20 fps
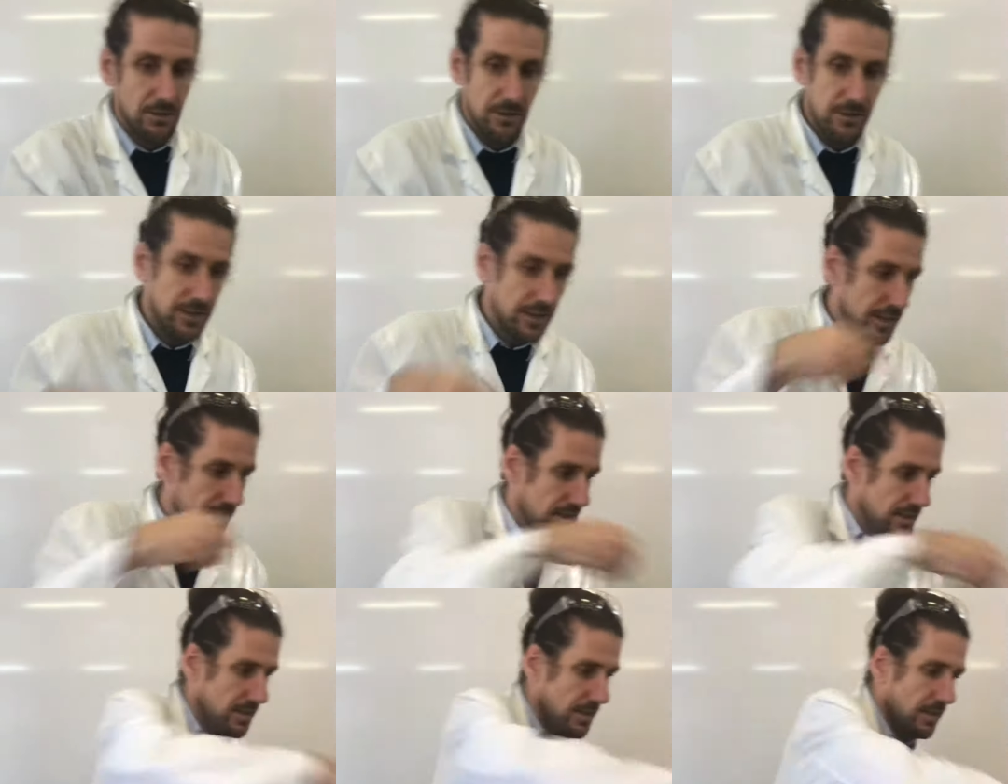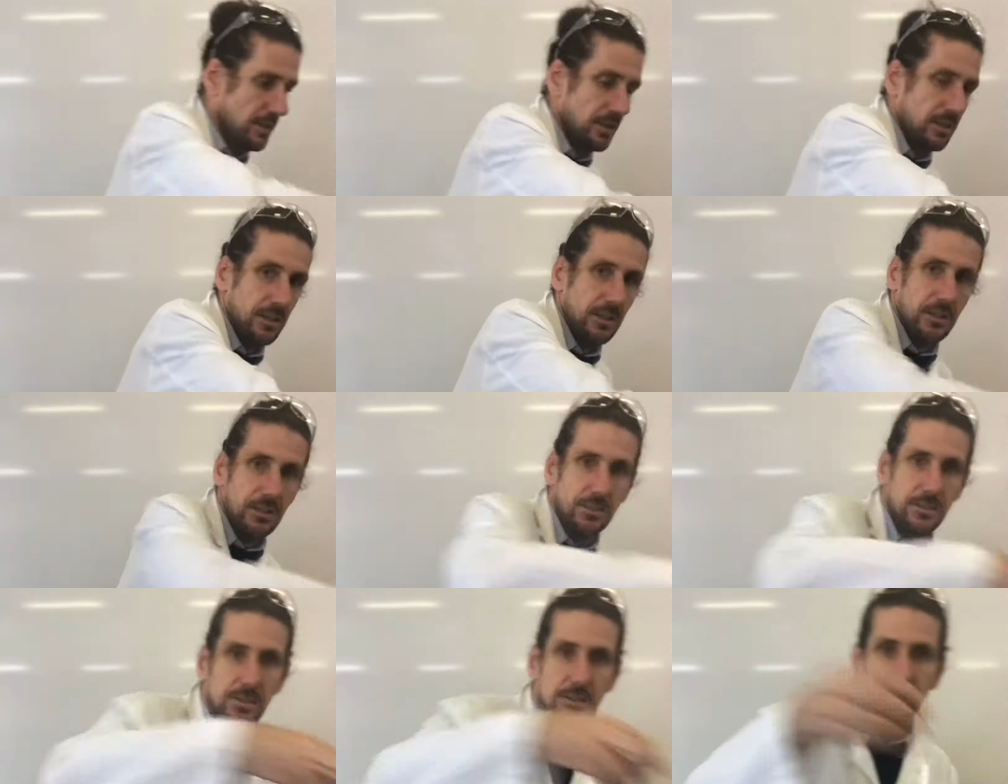Then,
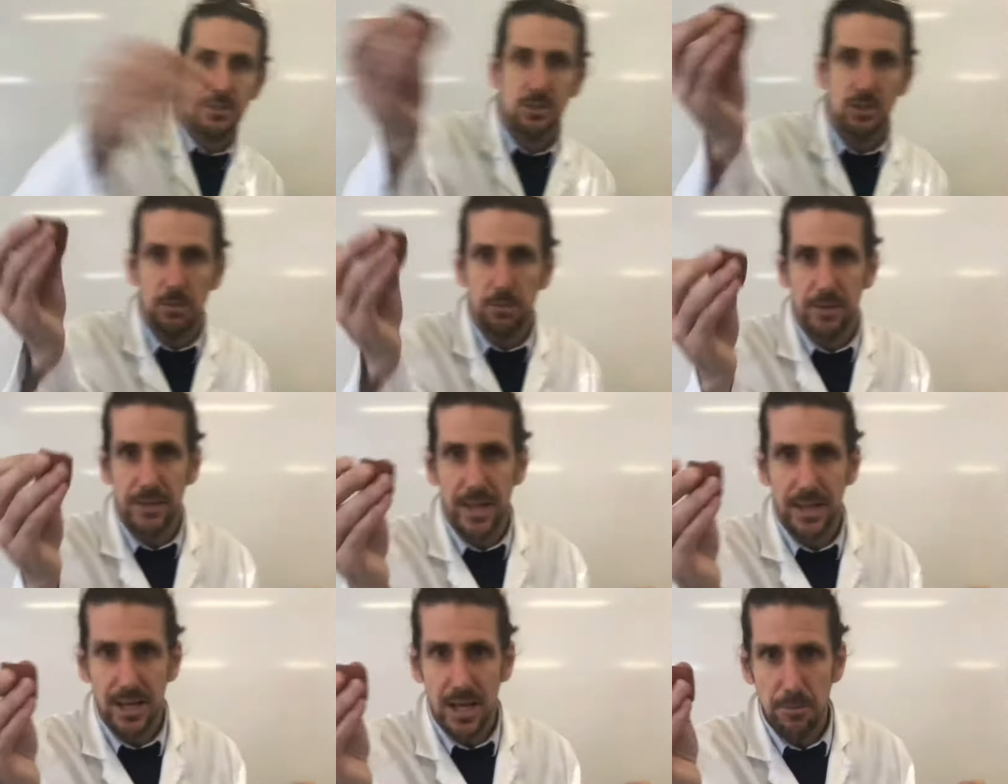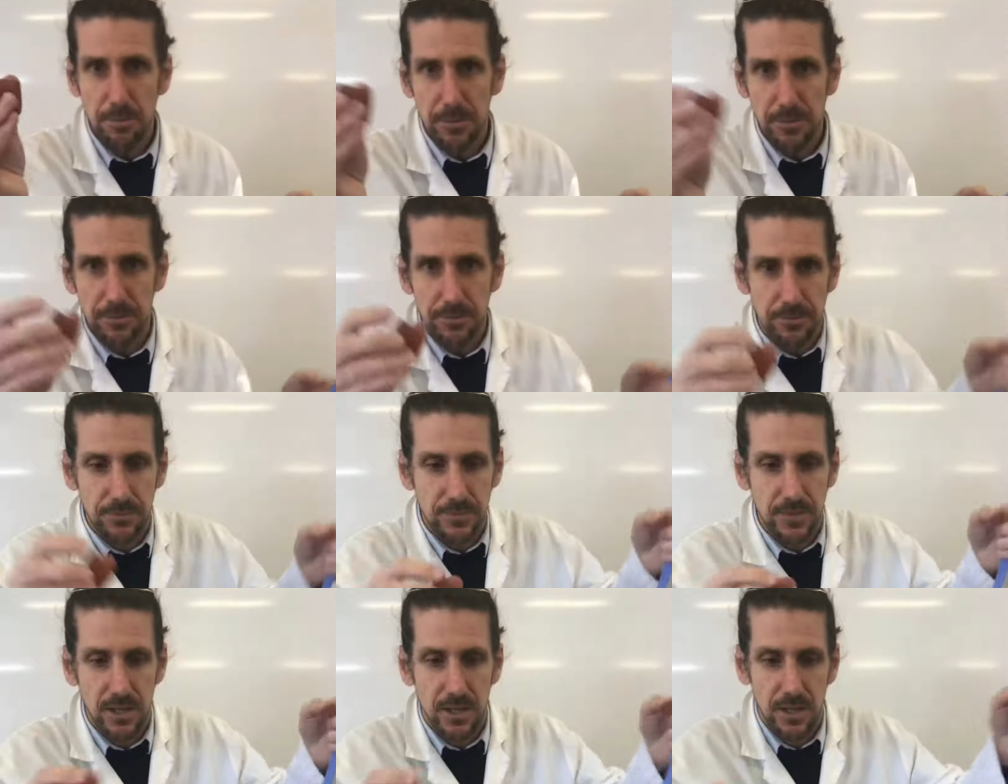stopper that
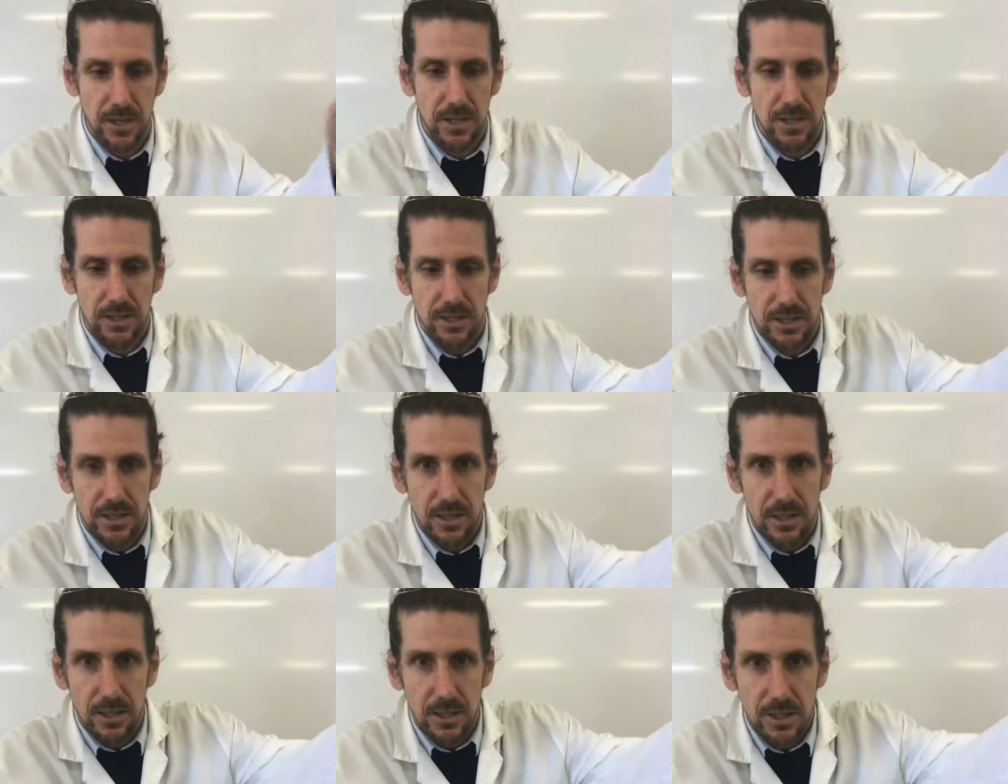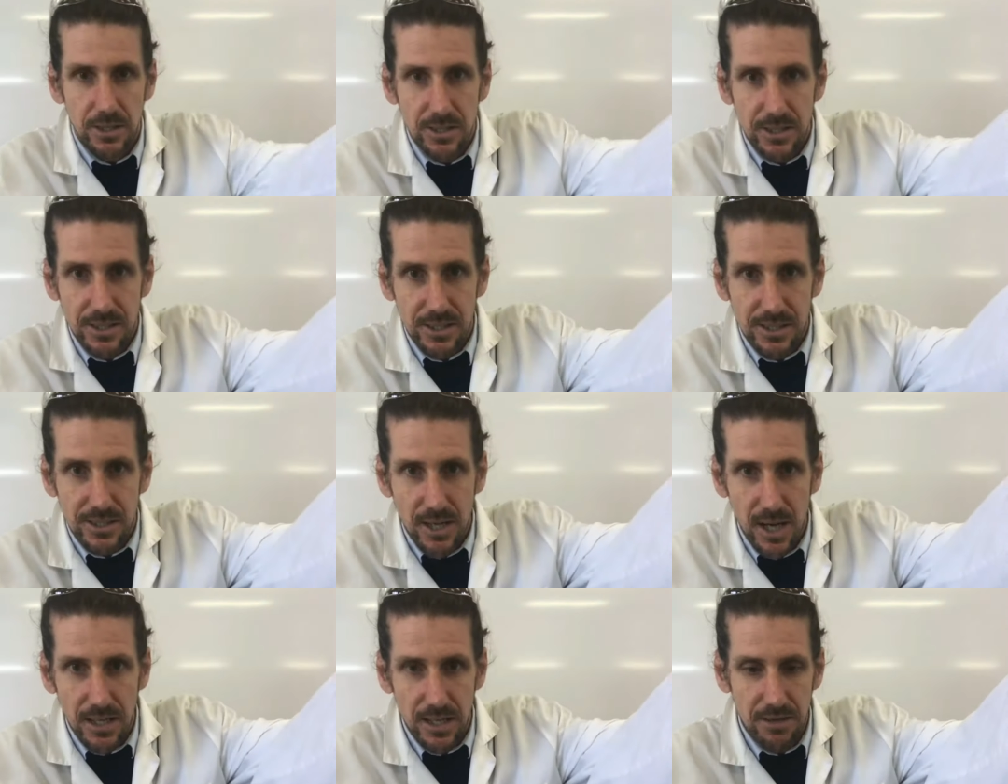up, using a
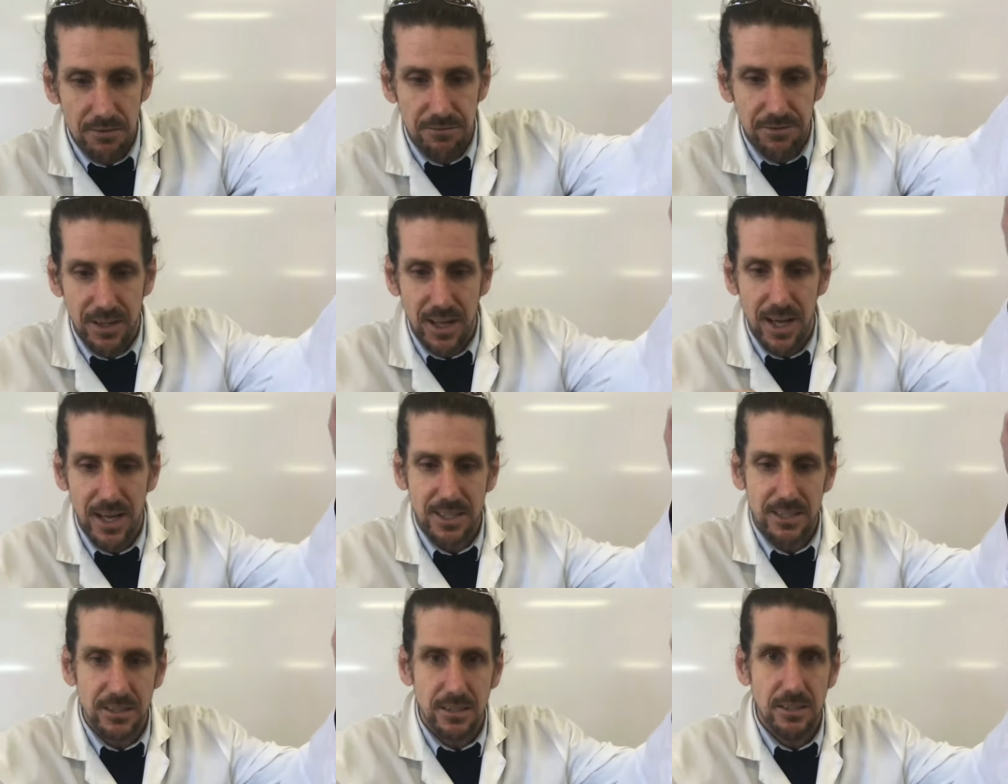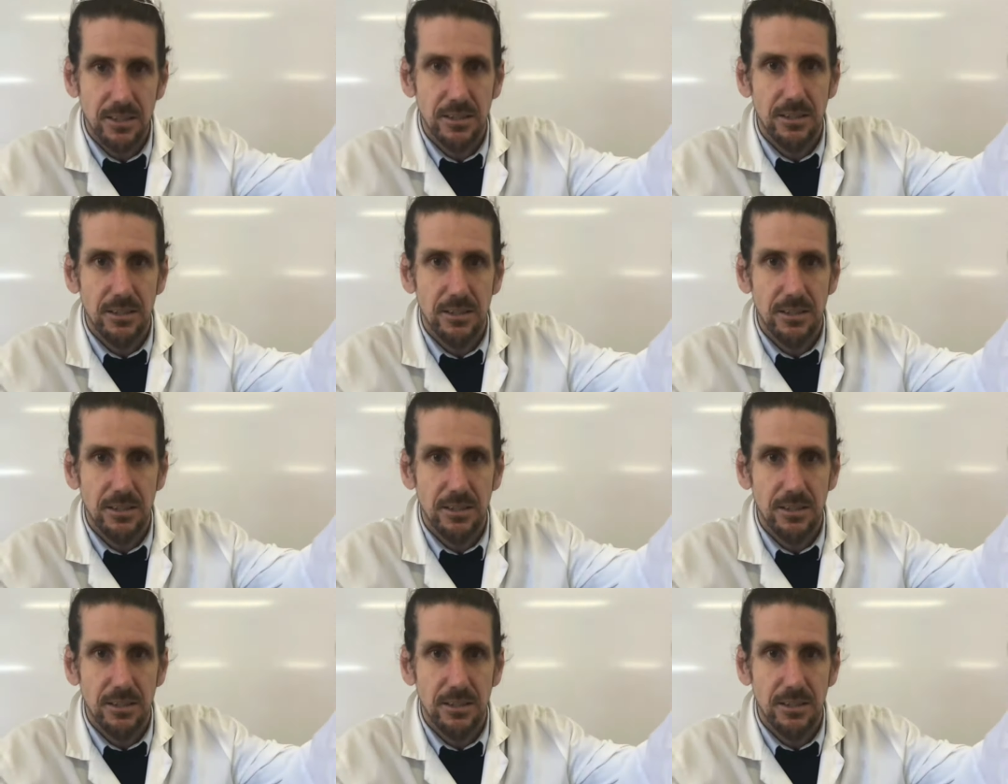sidearm flask,